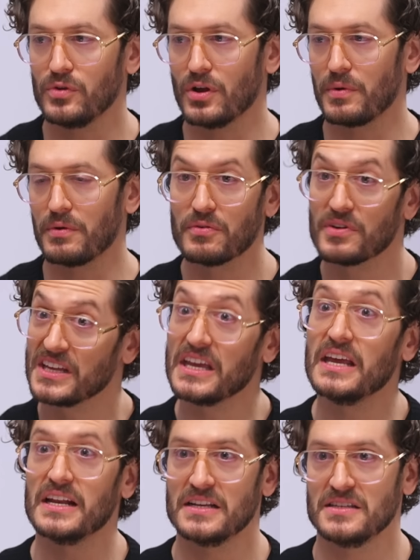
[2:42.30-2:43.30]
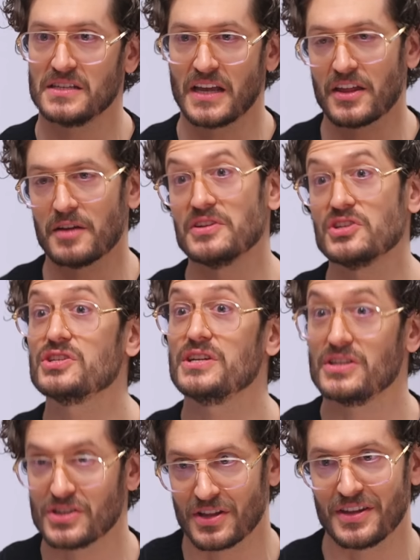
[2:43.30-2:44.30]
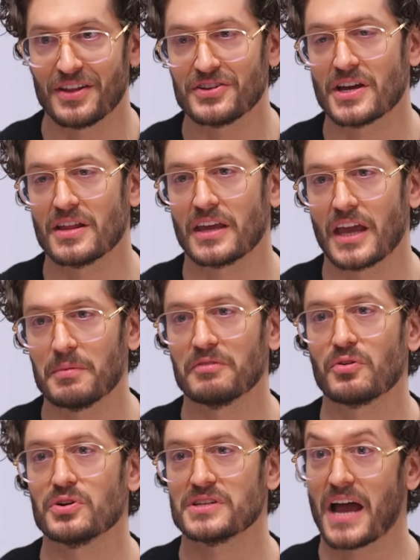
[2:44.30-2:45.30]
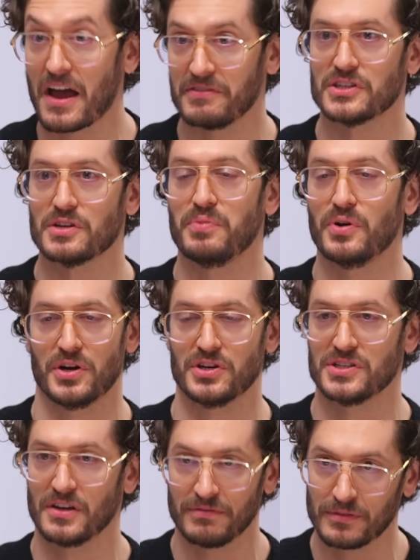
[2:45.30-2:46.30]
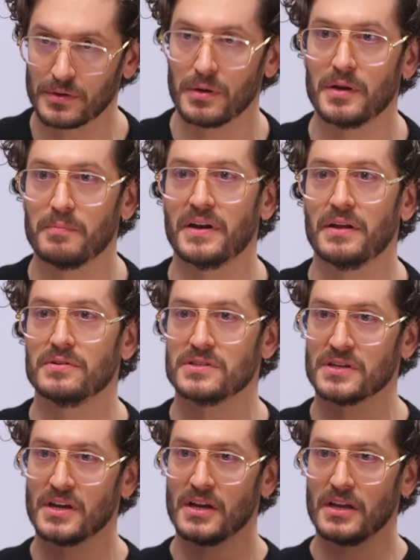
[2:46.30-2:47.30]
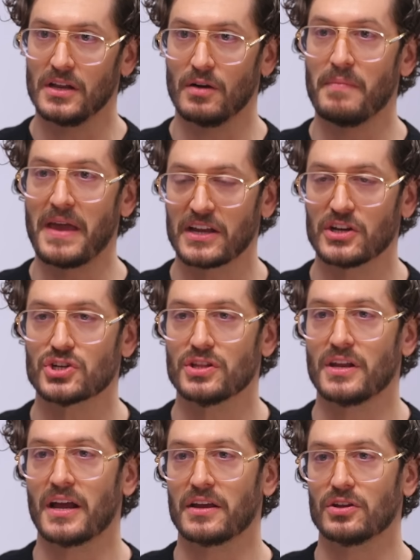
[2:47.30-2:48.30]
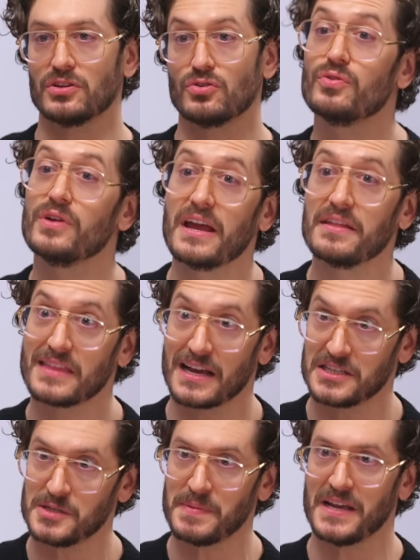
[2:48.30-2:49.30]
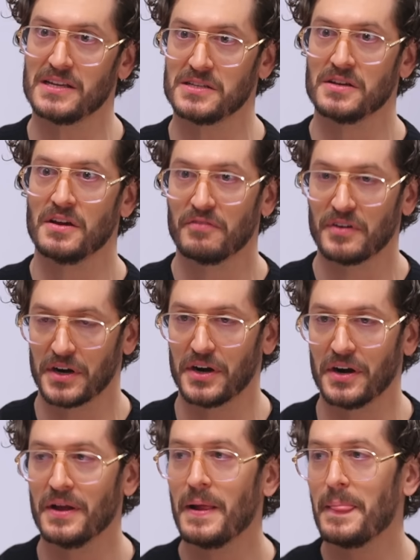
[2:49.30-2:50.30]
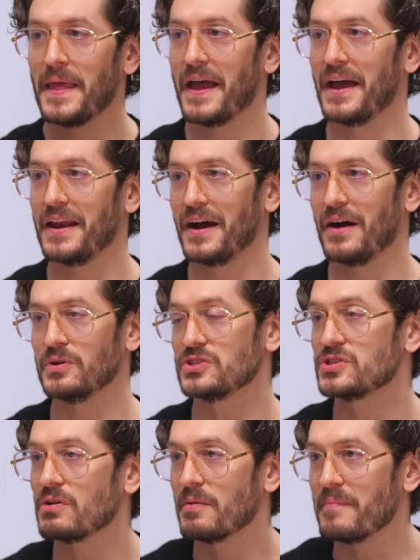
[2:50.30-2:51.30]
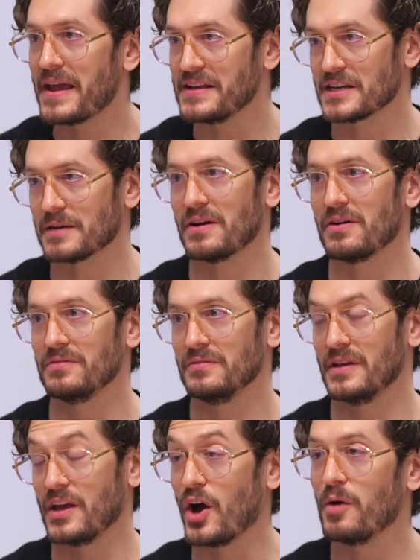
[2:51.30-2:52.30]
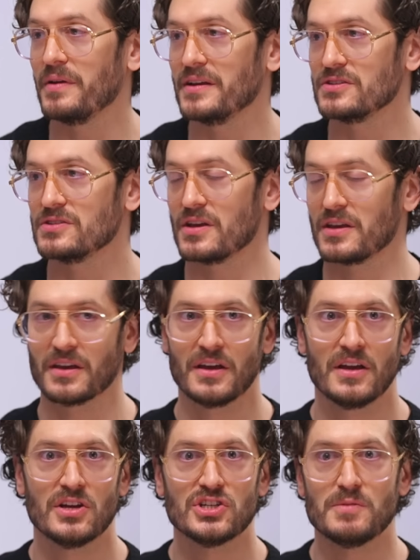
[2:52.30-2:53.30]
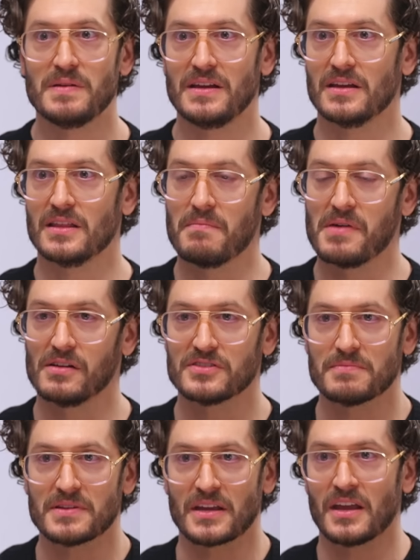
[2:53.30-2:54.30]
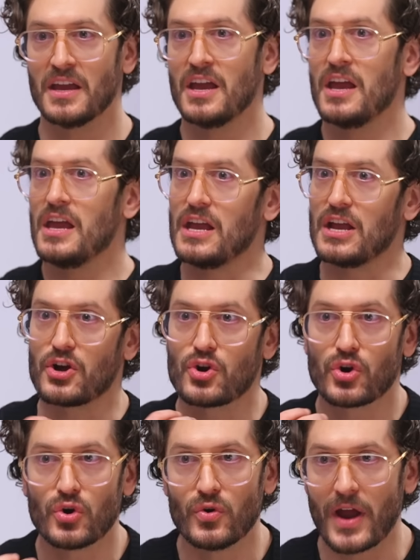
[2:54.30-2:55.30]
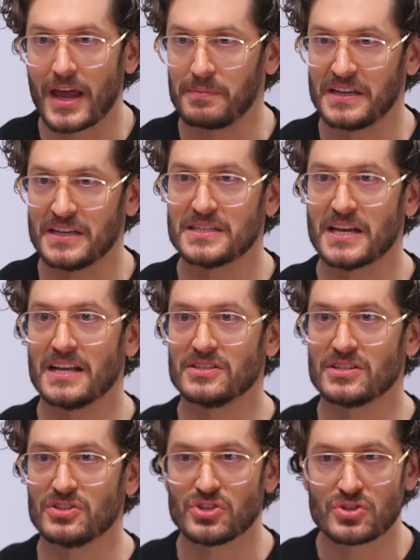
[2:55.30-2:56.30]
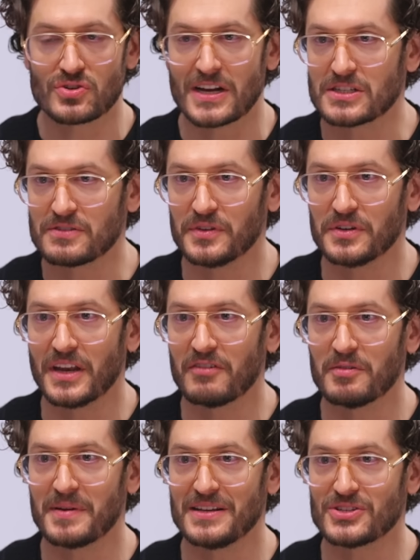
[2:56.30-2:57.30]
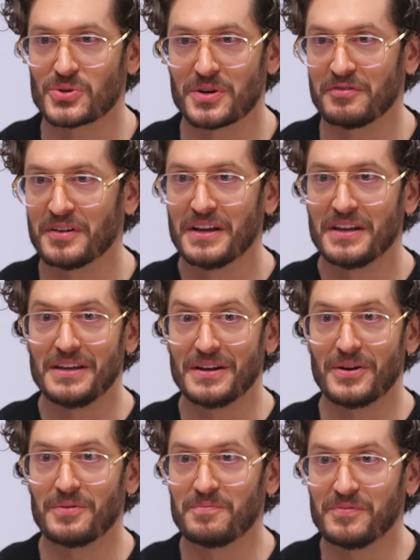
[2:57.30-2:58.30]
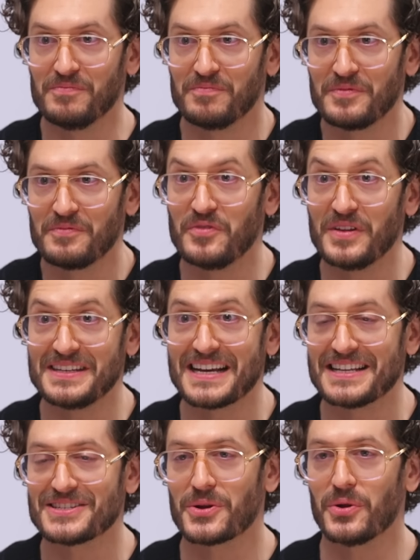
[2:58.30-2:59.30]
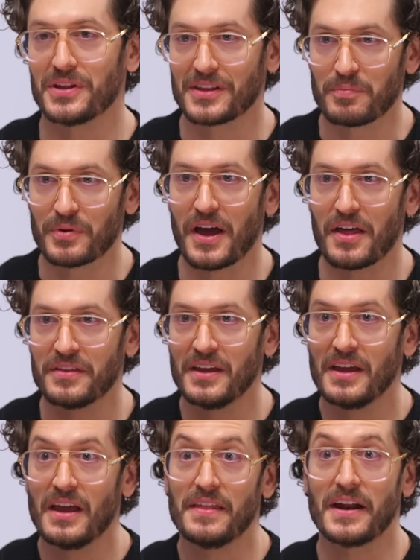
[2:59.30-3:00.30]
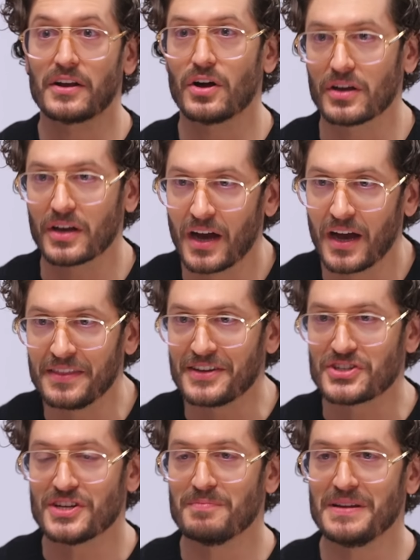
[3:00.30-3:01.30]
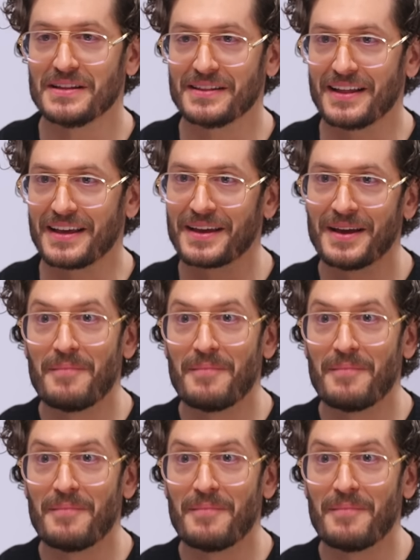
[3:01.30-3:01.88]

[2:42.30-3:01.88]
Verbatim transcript: you know, we were really in it together. I mean, she's on the other side of the camera, of course, having to put herself through it, but it was, you know, making sure that I could create that space for her. And uh, what's so amazing about Naomi is like, she'd be in the middle of something incredibly intense and stressful, and everybody's sort of, you know, really tense and holding their breath, and then I call cut, and then she'd immediately like